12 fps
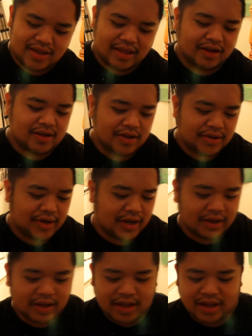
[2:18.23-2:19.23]

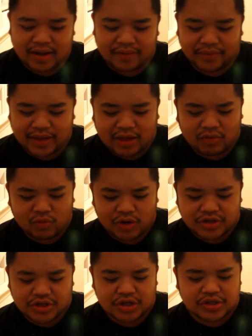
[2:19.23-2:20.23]
including Keith
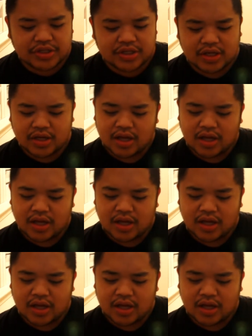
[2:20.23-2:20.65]
Richards,